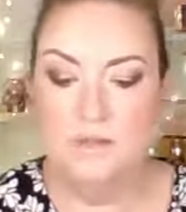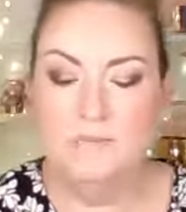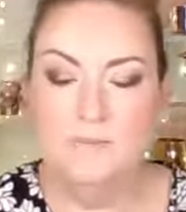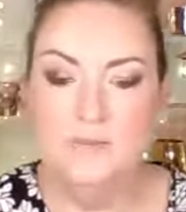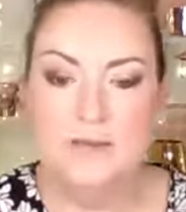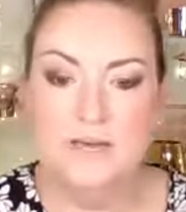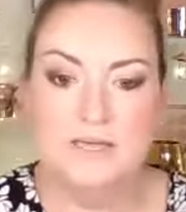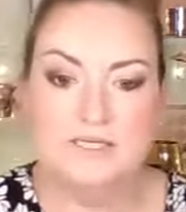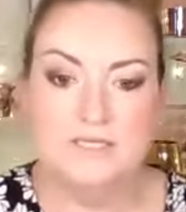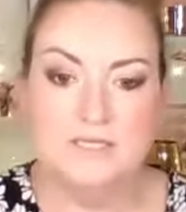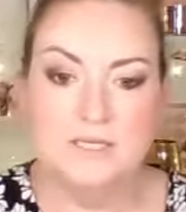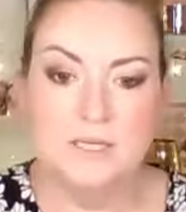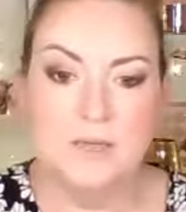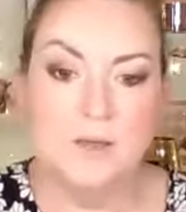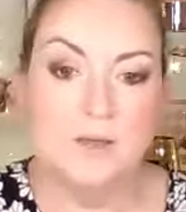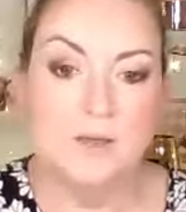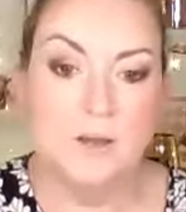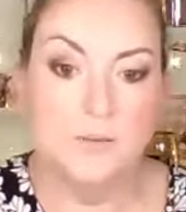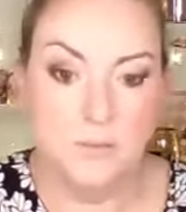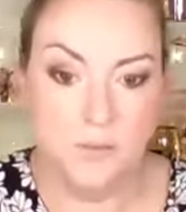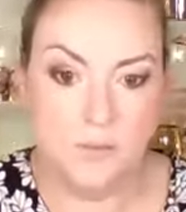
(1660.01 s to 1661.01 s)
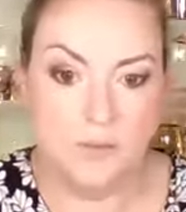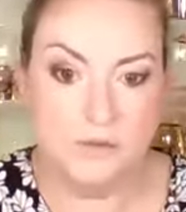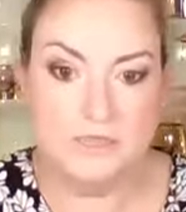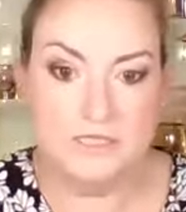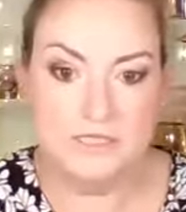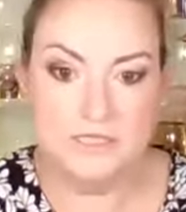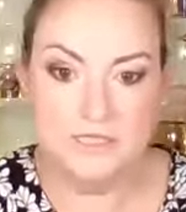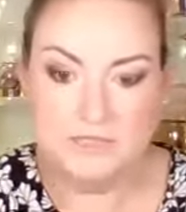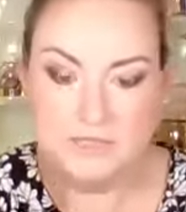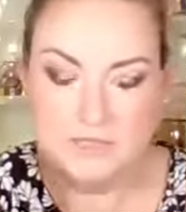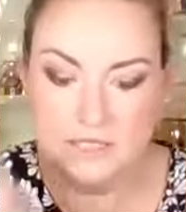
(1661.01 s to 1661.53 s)
But I bought it
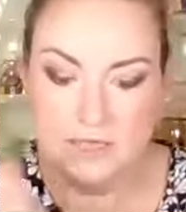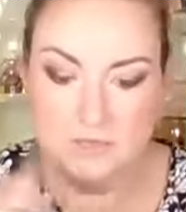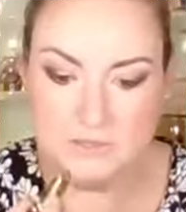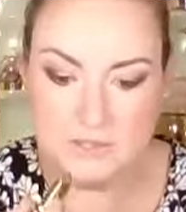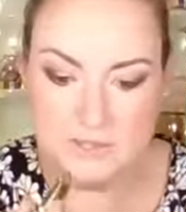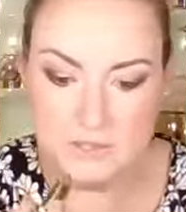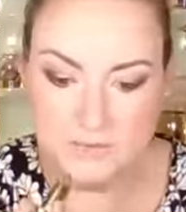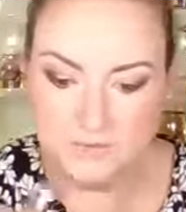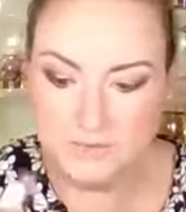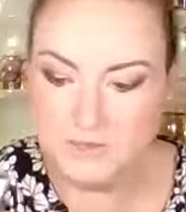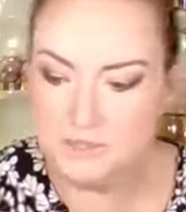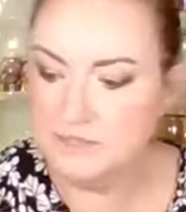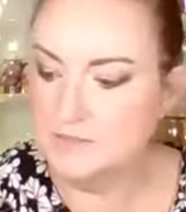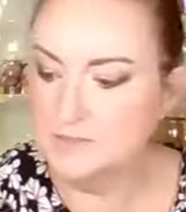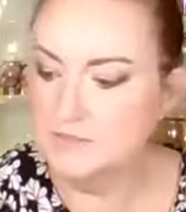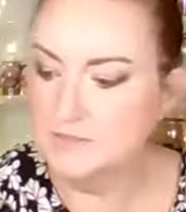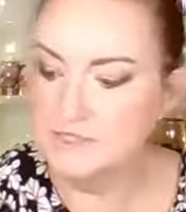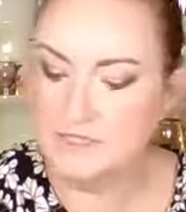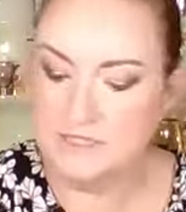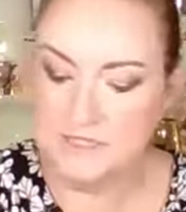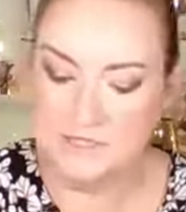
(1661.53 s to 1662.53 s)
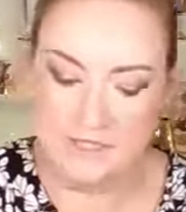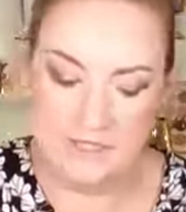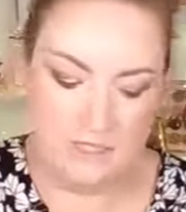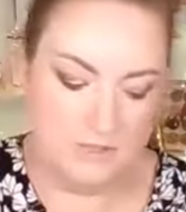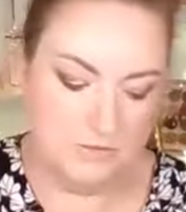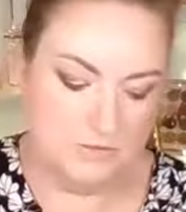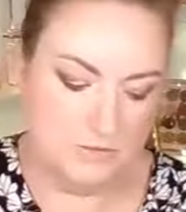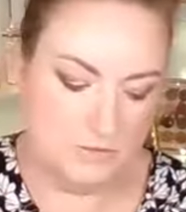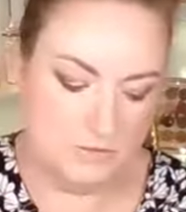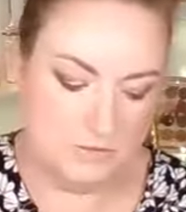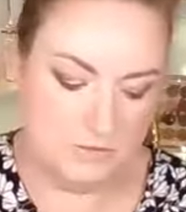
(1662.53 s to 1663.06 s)
this time. So lipstick I
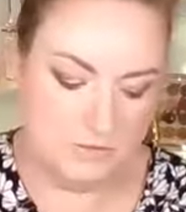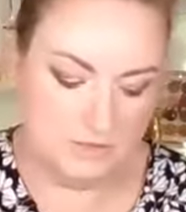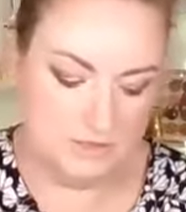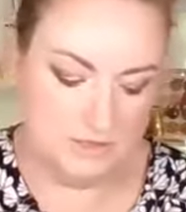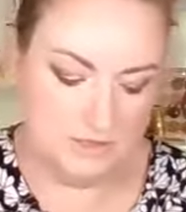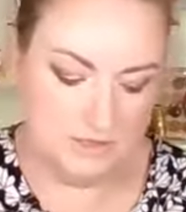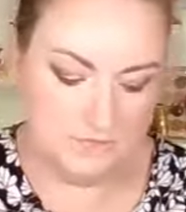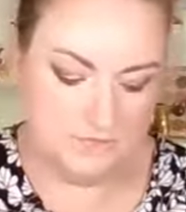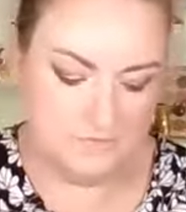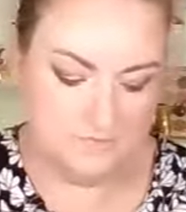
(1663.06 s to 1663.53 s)
am using